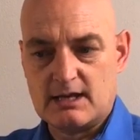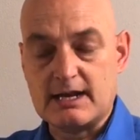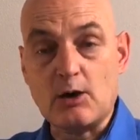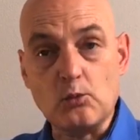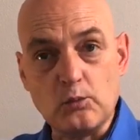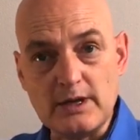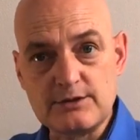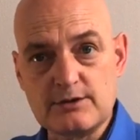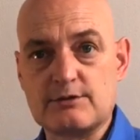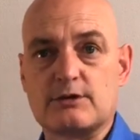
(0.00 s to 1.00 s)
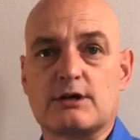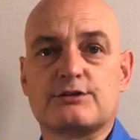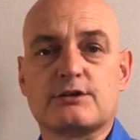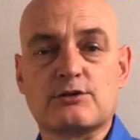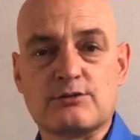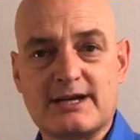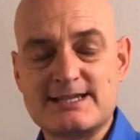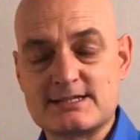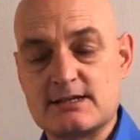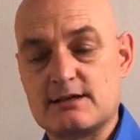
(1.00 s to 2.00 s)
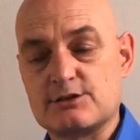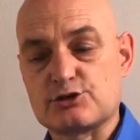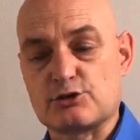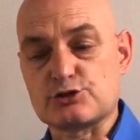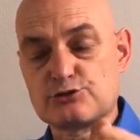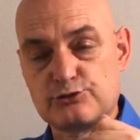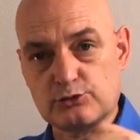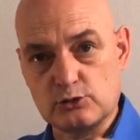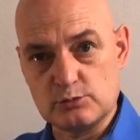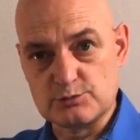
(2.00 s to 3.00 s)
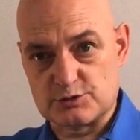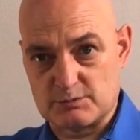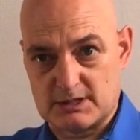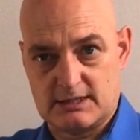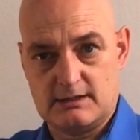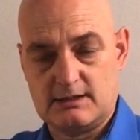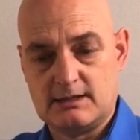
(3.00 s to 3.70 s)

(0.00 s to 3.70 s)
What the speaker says: Now, whether or not the grace transforms me